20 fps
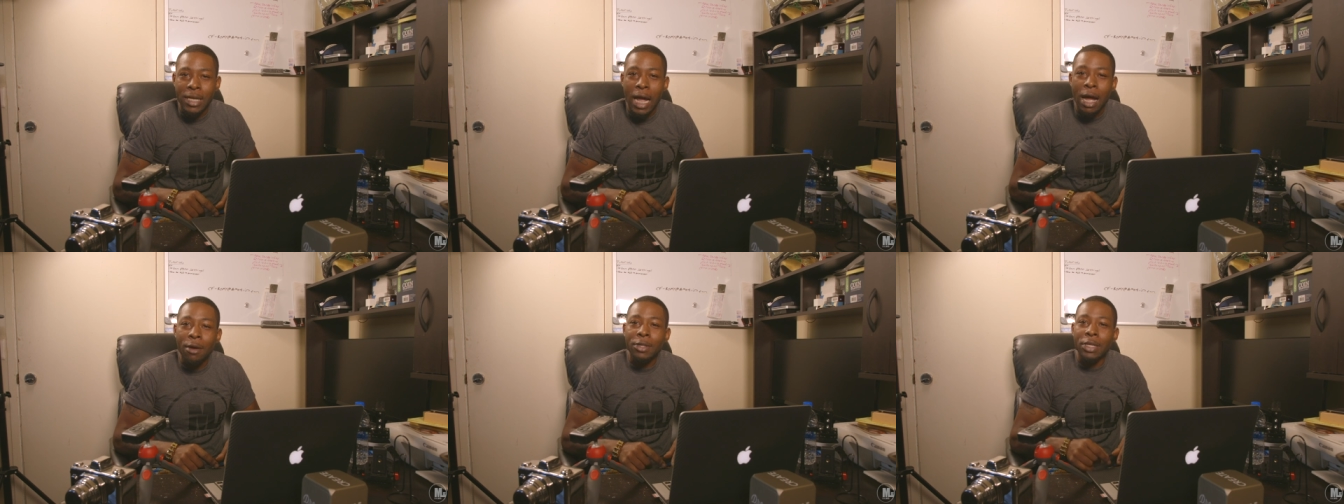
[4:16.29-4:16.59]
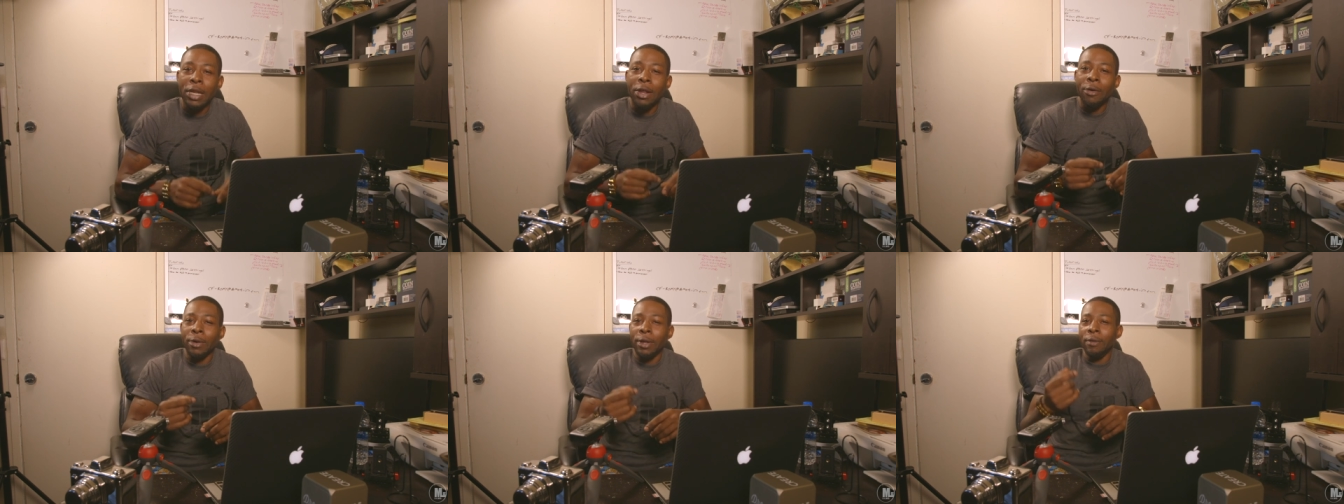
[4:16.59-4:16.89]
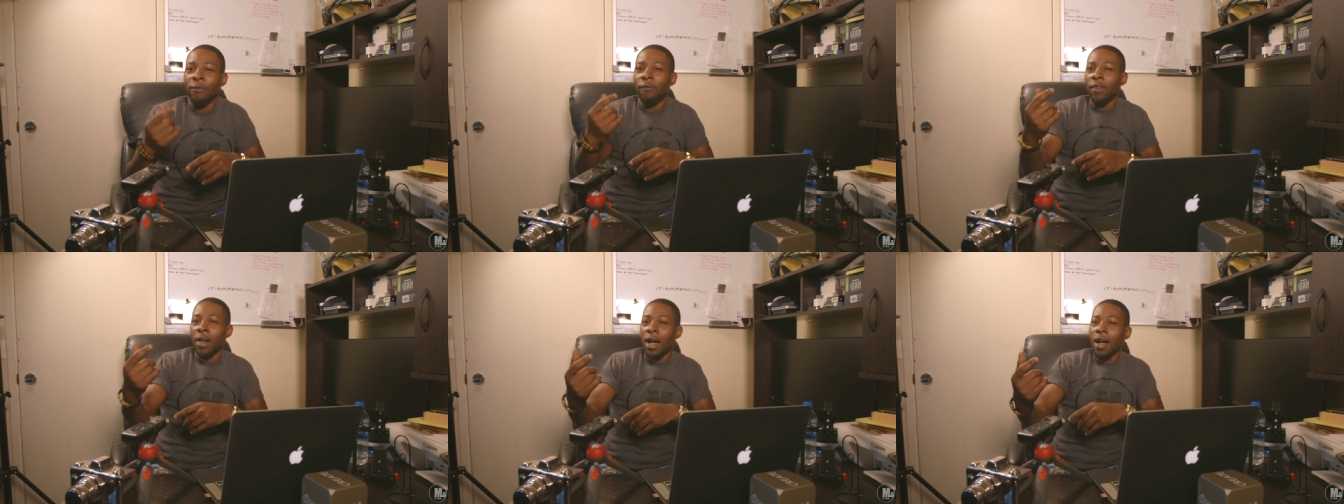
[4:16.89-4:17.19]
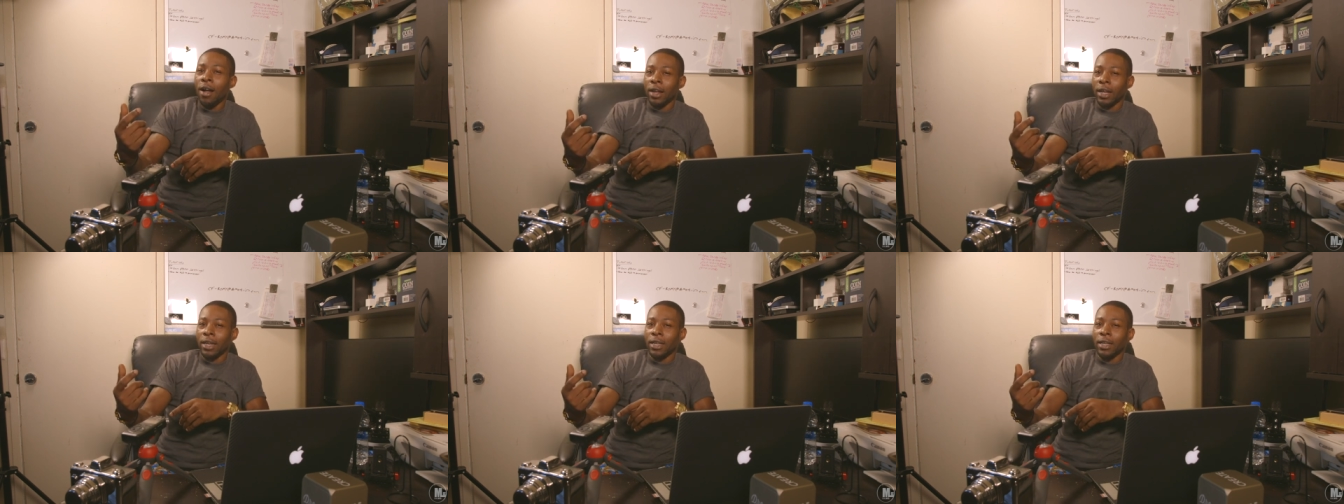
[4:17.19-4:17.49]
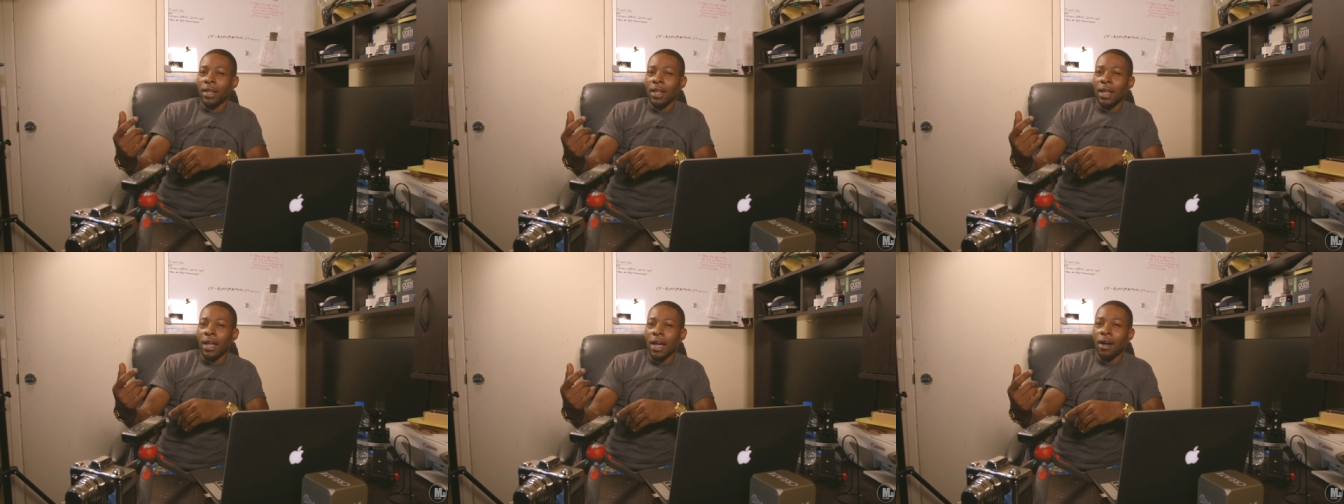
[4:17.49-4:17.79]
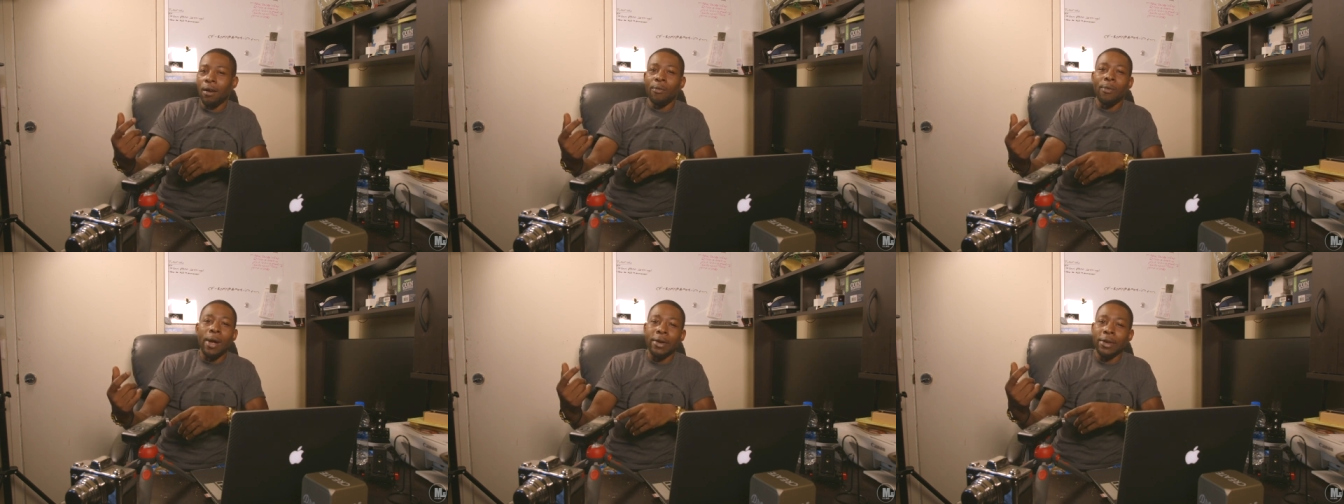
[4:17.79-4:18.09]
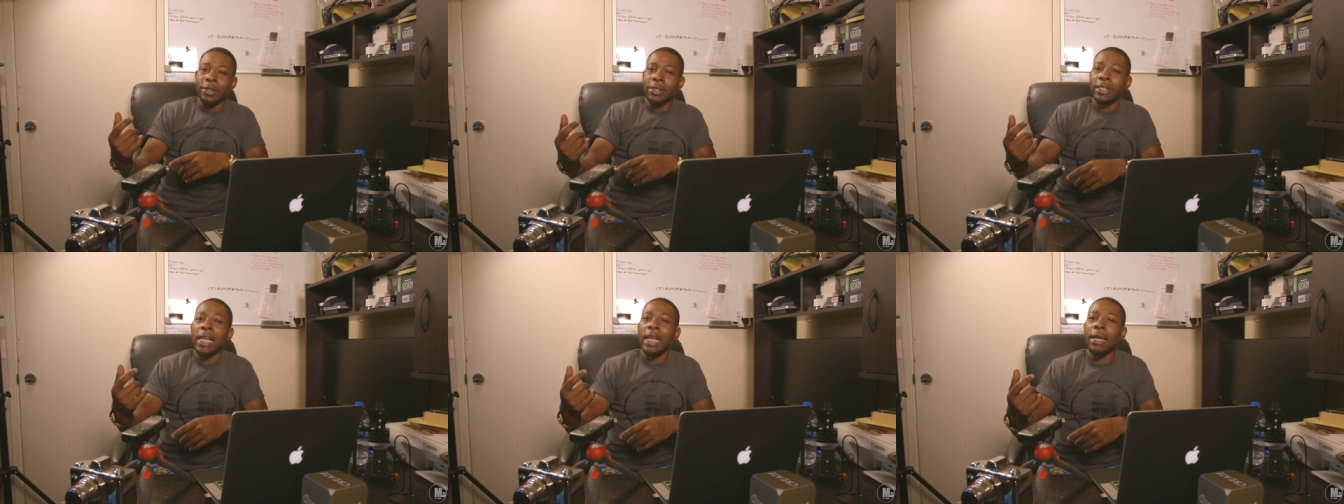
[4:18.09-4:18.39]
I was literally vlogging around
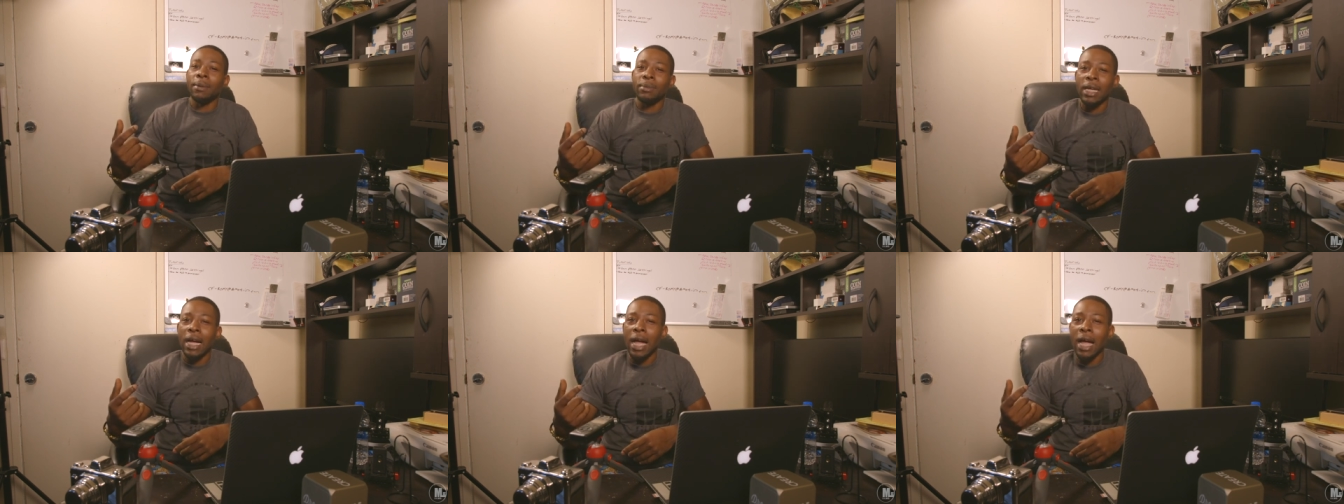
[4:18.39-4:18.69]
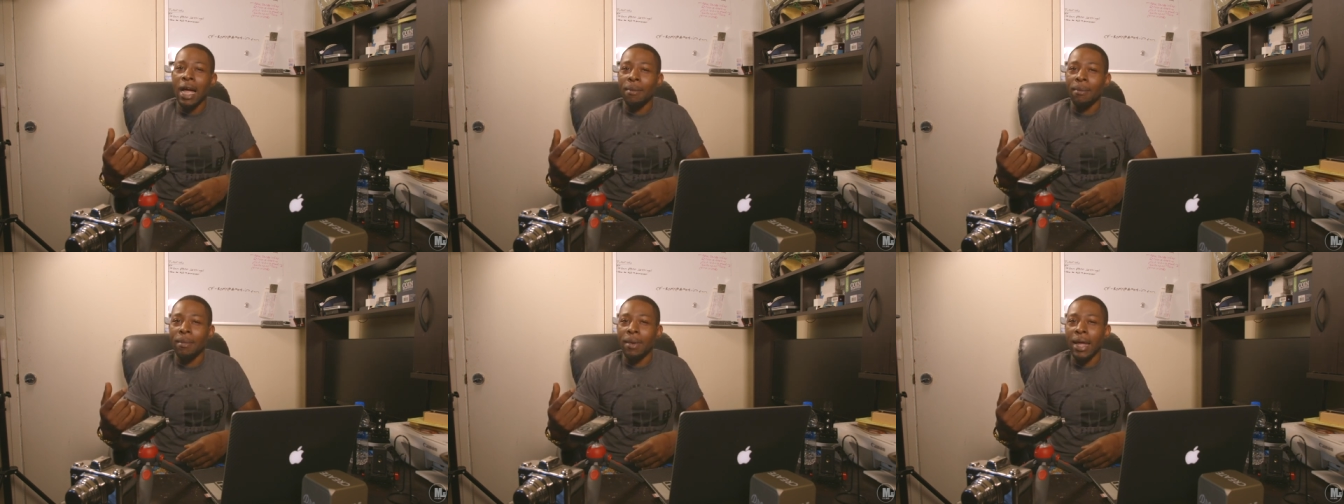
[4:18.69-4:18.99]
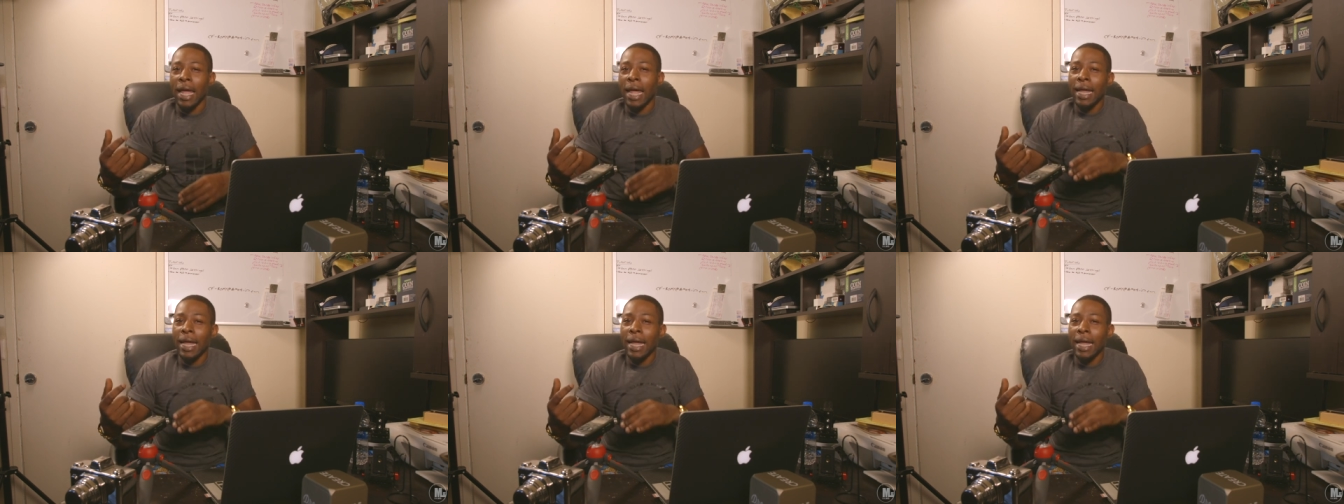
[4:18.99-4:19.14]
the same time